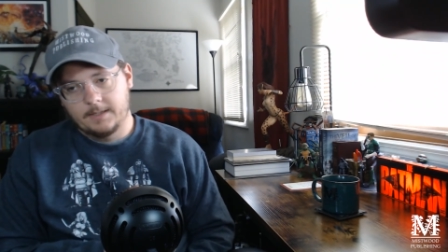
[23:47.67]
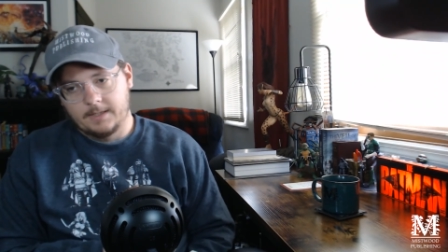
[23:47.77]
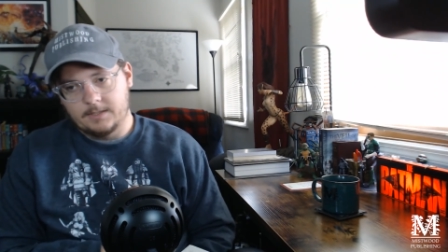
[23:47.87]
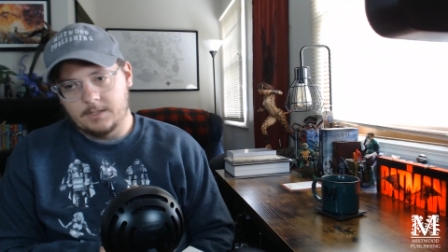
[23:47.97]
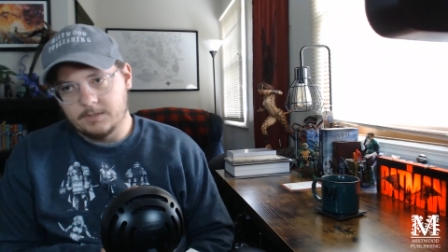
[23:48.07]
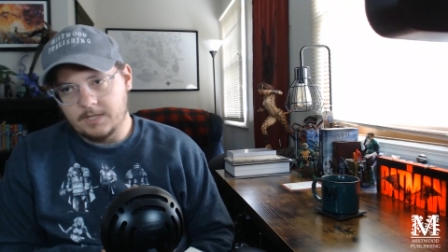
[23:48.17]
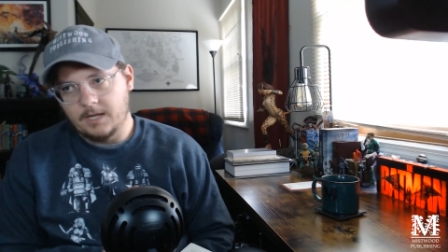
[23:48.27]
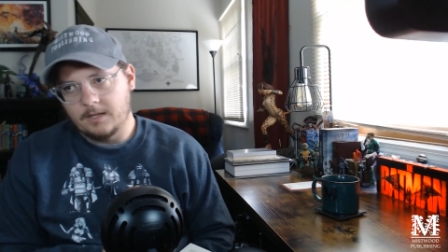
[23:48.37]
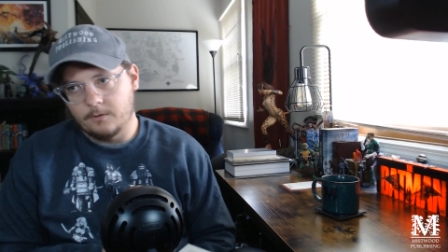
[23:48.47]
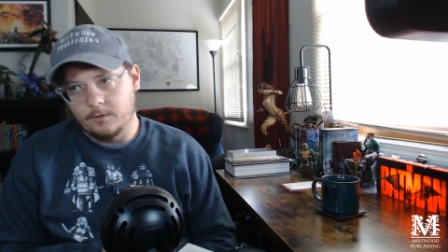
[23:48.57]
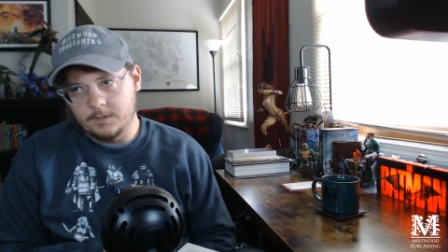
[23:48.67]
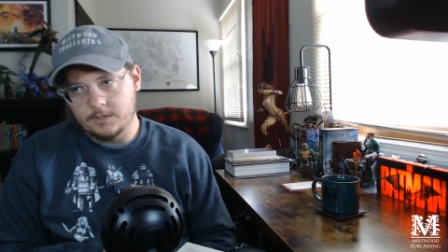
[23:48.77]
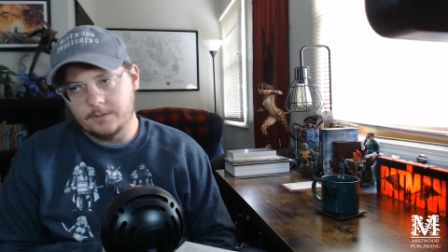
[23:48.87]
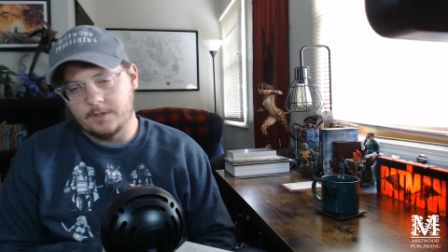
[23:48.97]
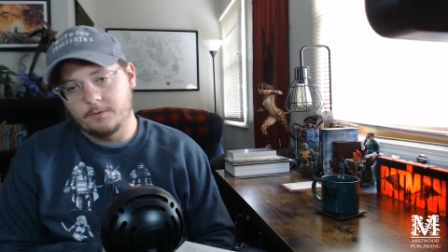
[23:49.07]
And so it's kind of the origin
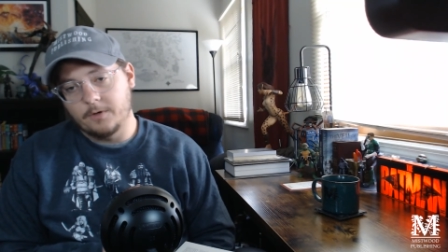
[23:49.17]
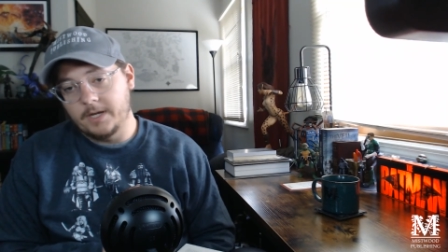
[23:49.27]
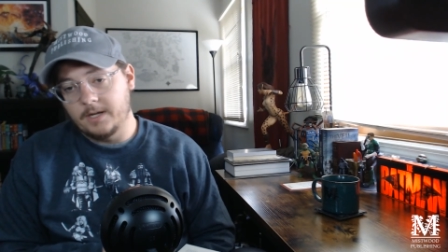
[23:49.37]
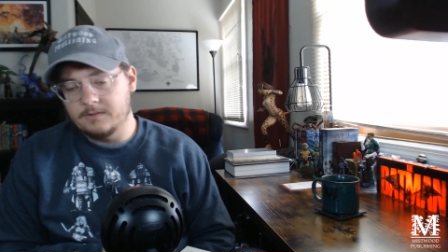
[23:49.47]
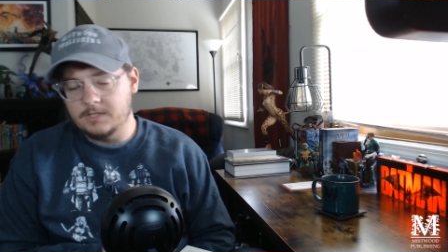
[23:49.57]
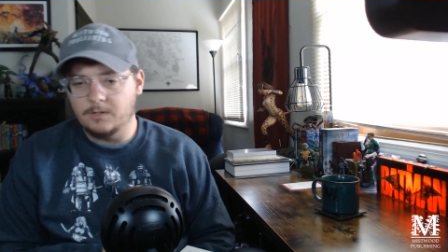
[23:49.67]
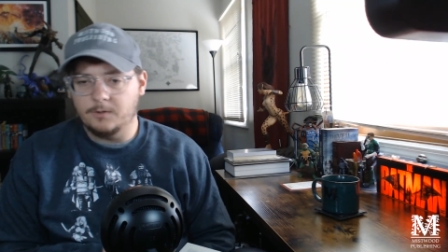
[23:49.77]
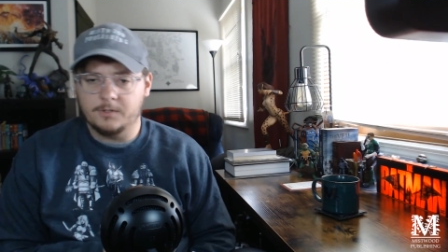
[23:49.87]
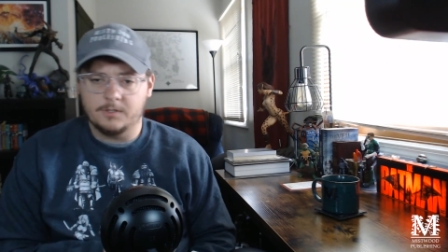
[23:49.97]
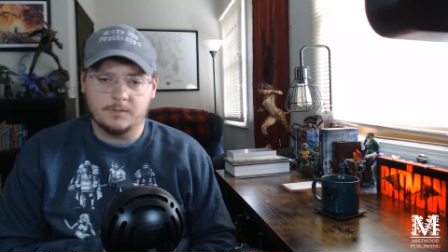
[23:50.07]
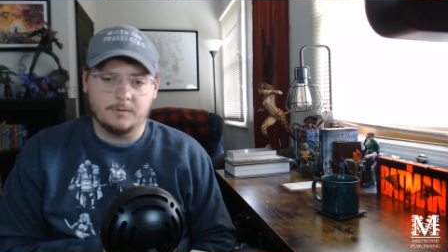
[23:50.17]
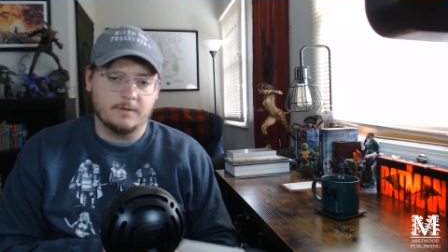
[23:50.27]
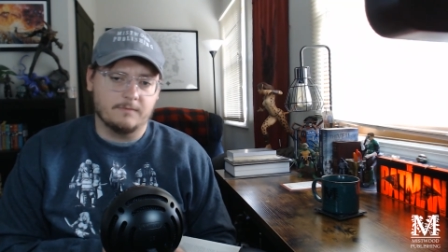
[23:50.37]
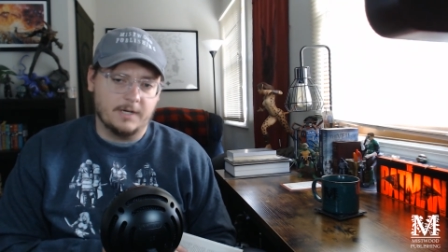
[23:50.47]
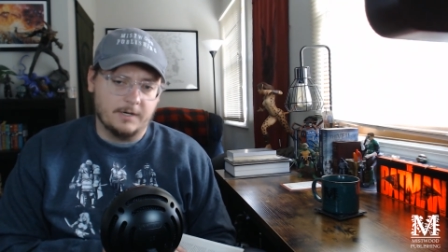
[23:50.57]
story of Grails, it's the origin story
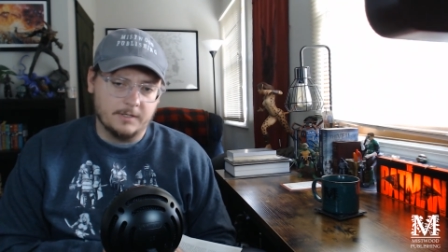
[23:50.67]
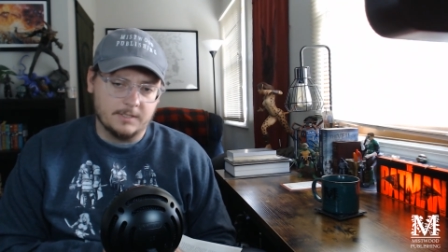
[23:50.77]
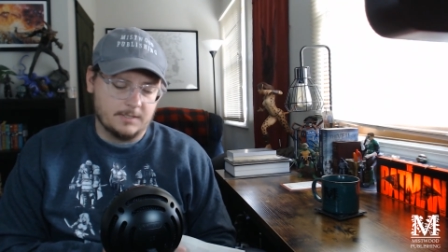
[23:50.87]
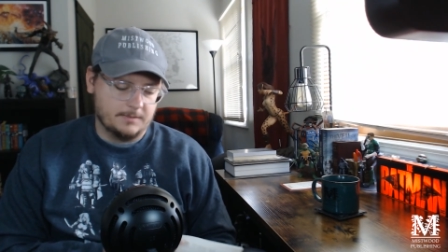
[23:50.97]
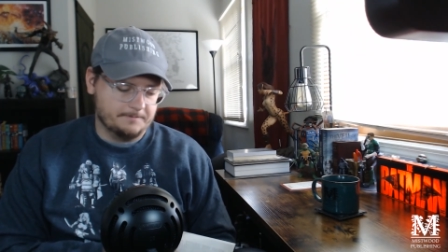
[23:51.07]
of Neris,